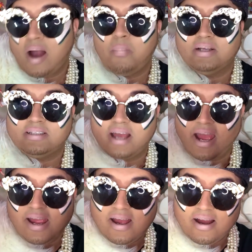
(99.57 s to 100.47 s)
I must
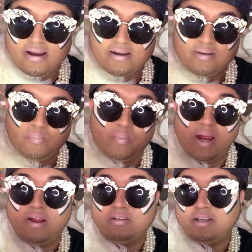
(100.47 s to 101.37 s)
say,
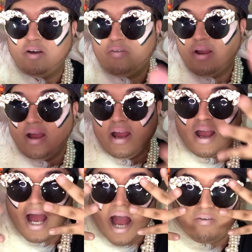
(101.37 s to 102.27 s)
prepare yourself.
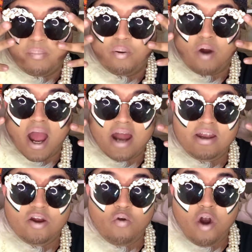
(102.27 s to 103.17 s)
I have a brand
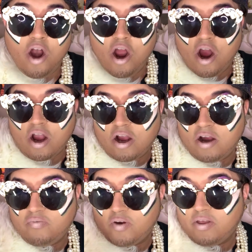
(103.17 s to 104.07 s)
new look
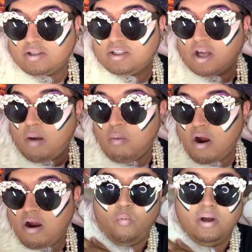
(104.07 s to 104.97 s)
for the
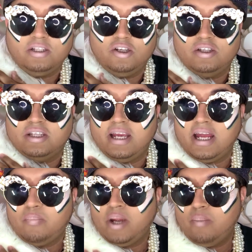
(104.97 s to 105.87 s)
summer. And once you see
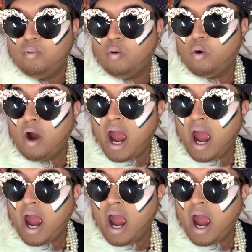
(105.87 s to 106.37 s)
it, people will